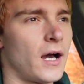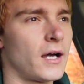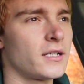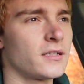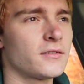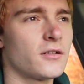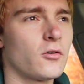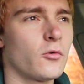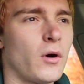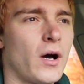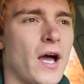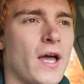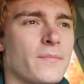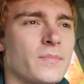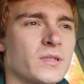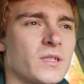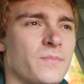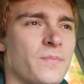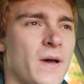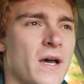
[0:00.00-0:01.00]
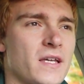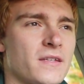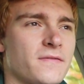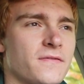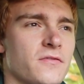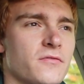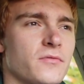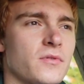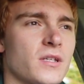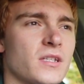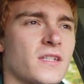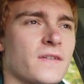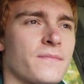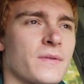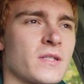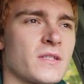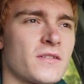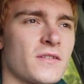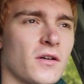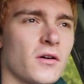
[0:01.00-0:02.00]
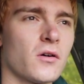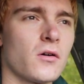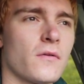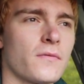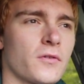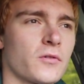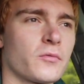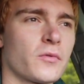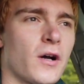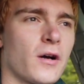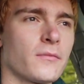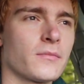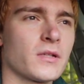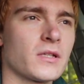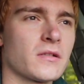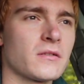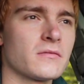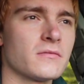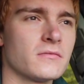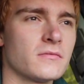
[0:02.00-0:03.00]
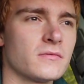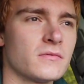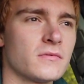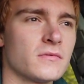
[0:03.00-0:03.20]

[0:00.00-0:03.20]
I don't know why, but the past few weeks have been so overwhelming